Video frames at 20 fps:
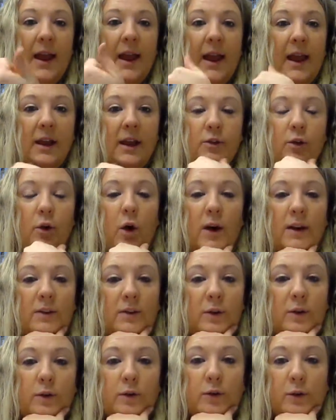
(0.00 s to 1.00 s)
and
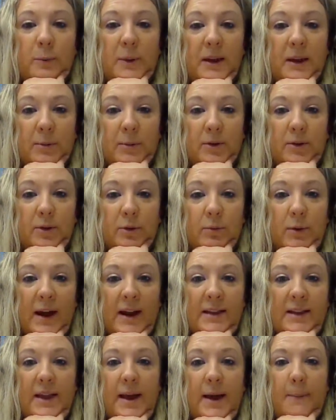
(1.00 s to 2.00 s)
also to be able to
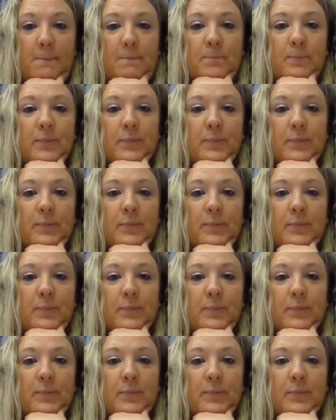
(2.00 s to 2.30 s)
write them.